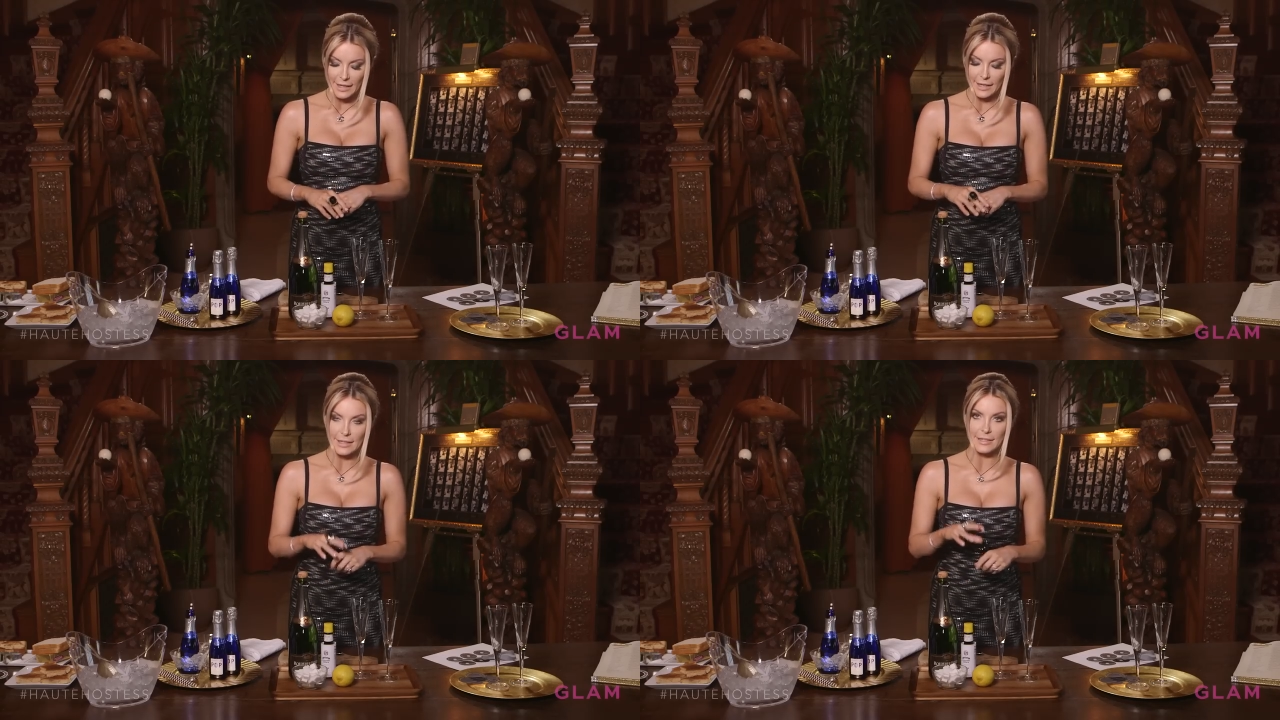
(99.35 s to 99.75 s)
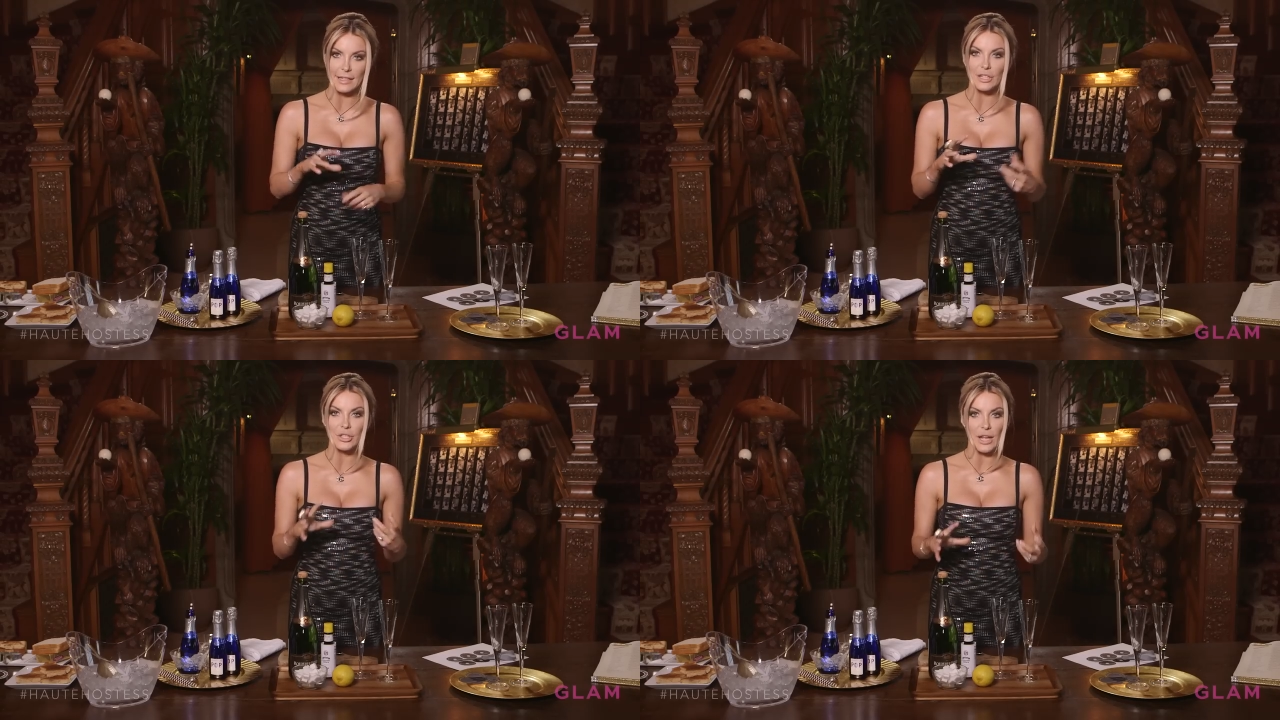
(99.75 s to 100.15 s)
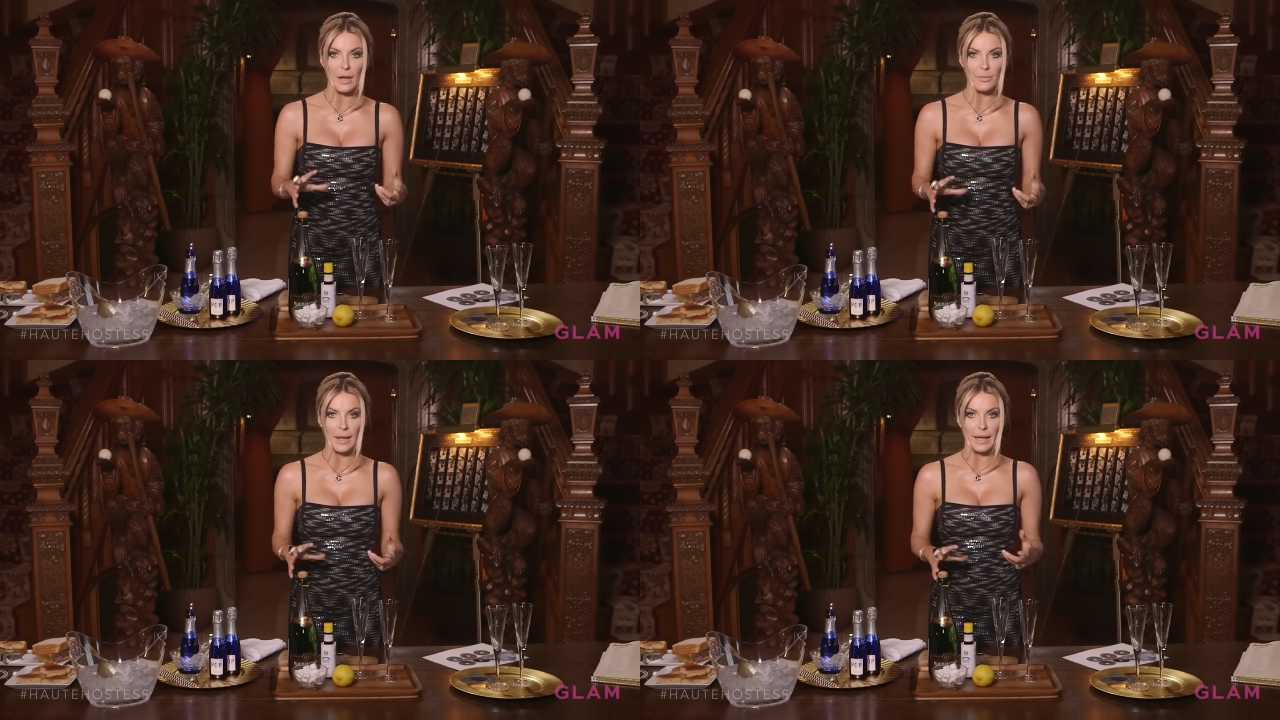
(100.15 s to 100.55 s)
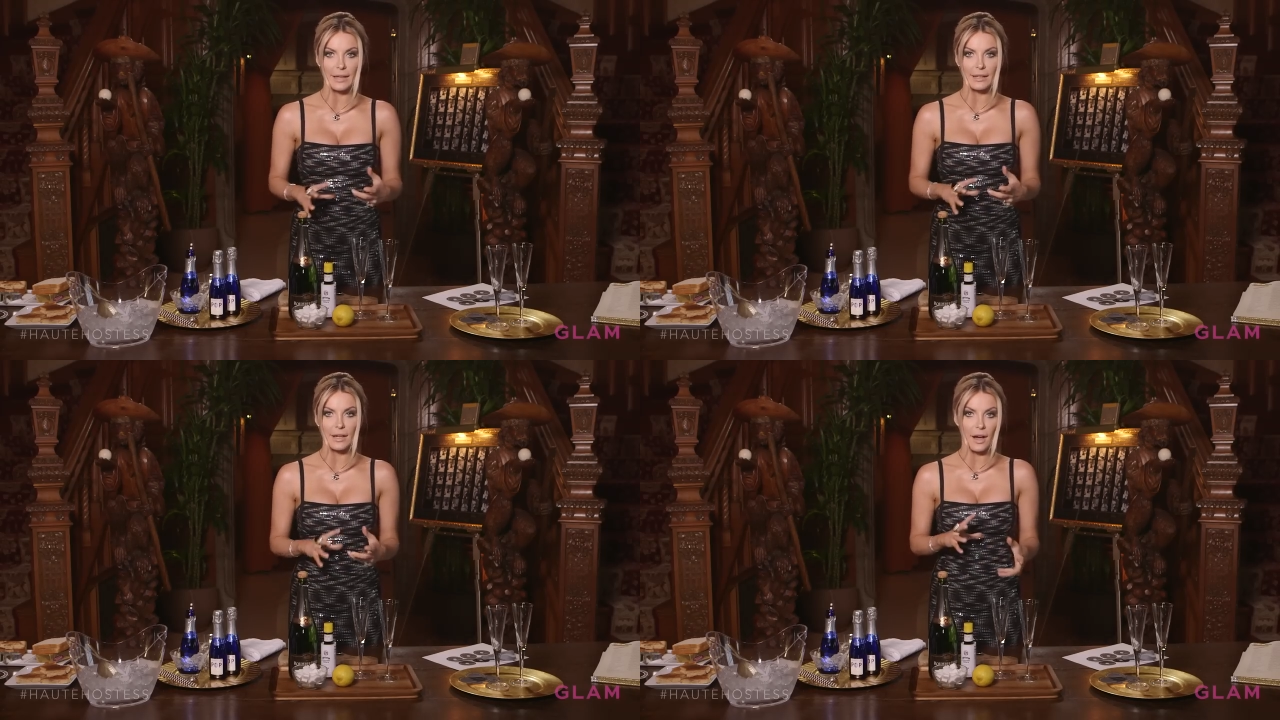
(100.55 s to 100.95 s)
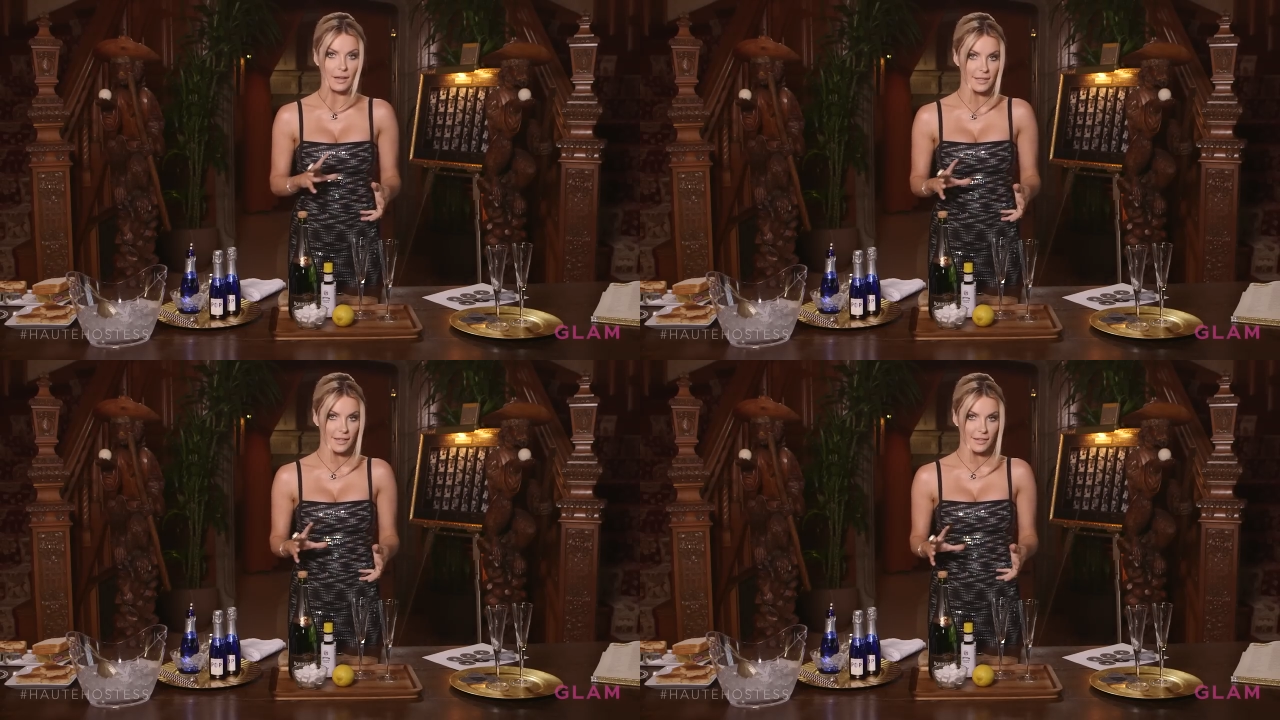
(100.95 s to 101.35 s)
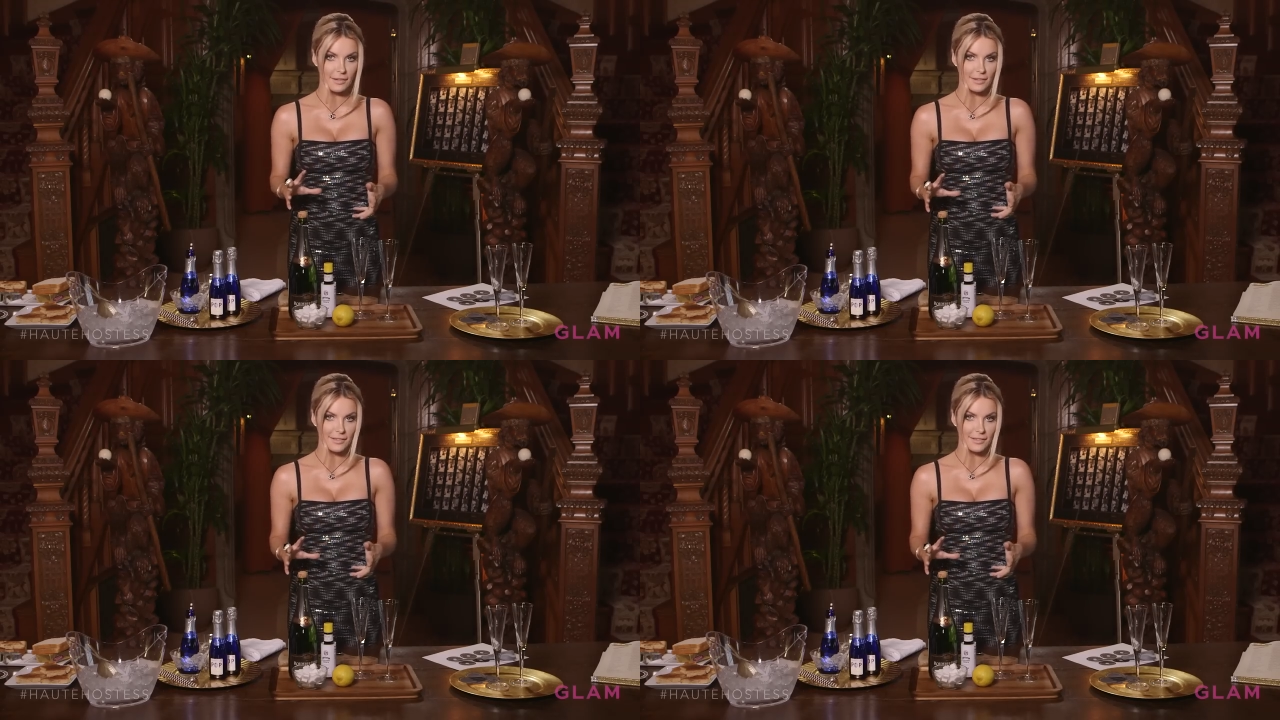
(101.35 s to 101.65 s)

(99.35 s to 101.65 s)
It is a champagne cocktail.